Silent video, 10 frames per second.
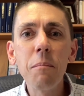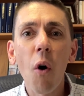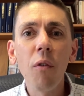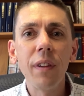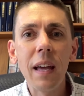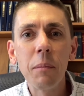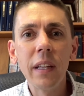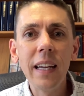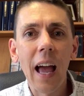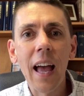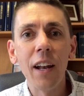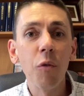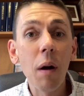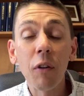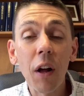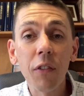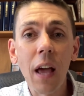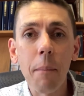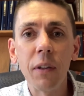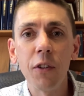Paul family, and whoever else
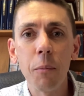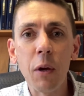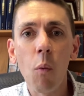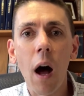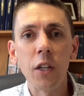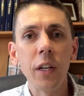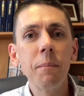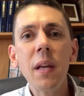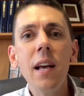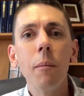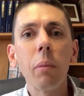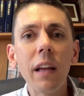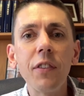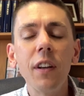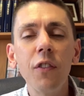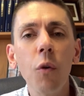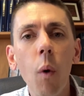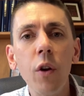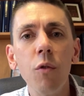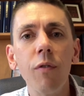happens to be watching. Blessed is the
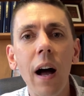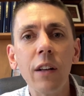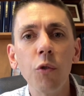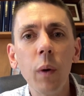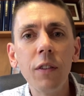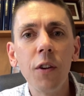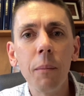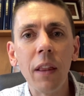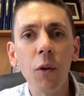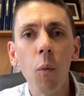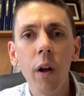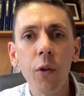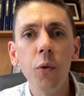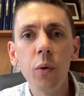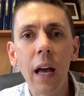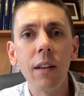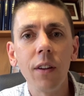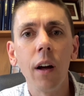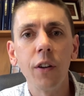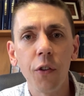one who finds wisdom and the one who gets
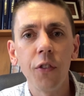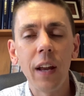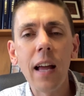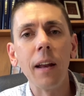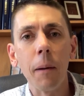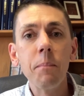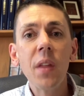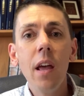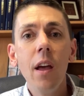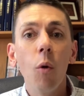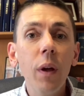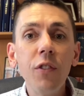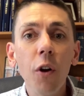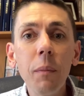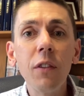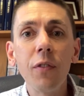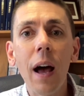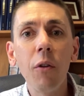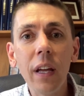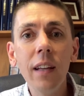understanding. Wisdom is
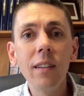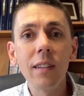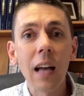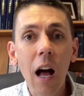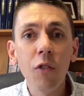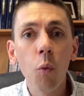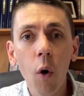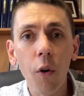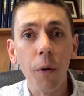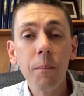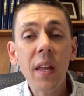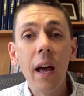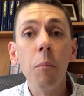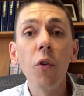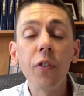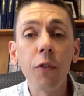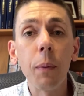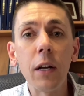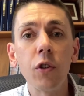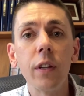found in God's Word, and most
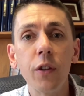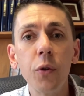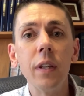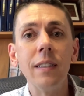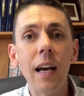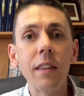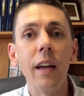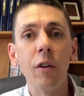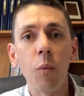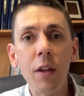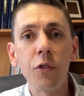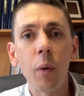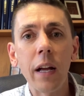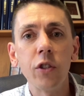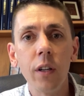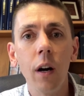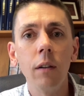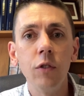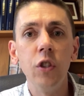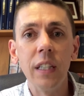especially through the death and resurrection
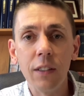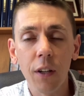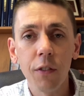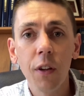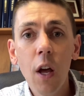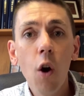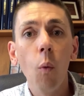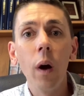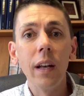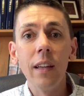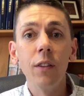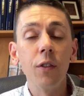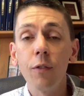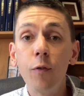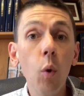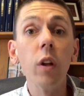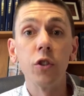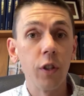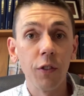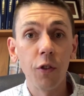of Jesus. What is
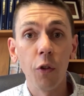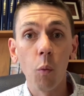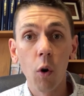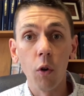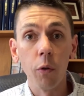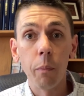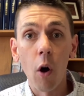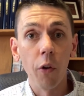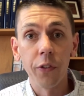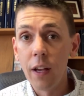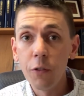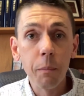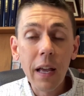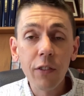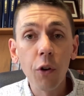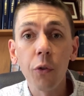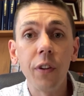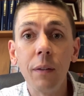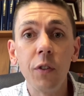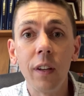foolishness to the world, Paul says, makes no
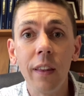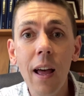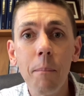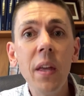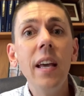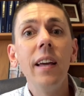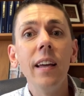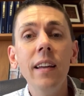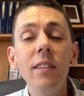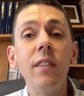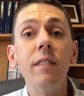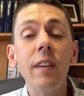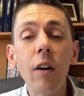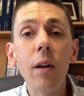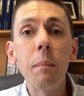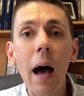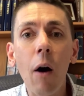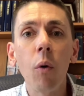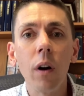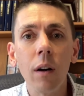sense to them, is the very
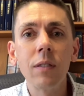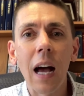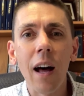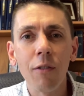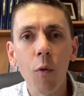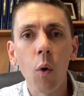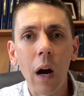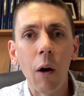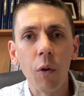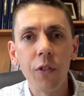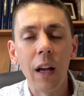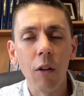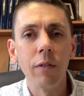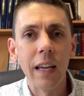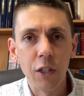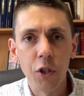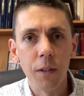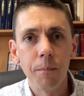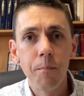power of God for our salvation.